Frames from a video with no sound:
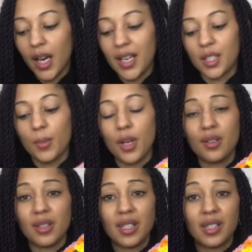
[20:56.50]
as
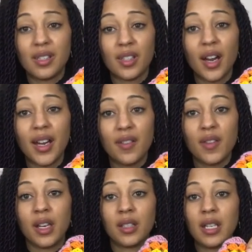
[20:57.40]
opposed to this entire
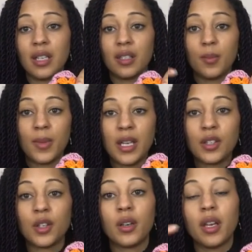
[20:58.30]
thing needing to be
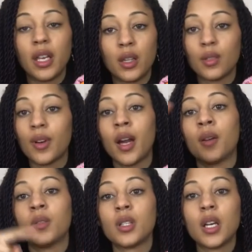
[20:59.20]
done in the
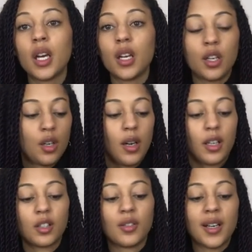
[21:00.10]
round you know,
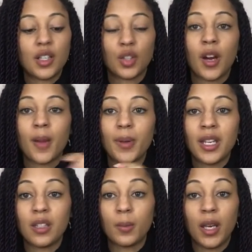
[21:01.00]
like a granny stripe
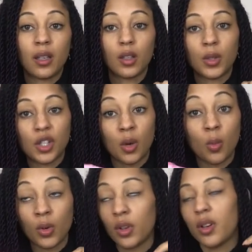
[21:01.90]
in the pink, which I
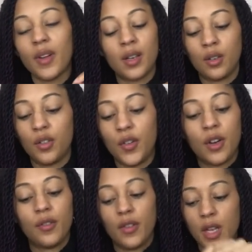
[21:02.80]
wouldn't have had enough
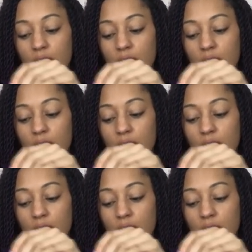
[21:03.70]
of.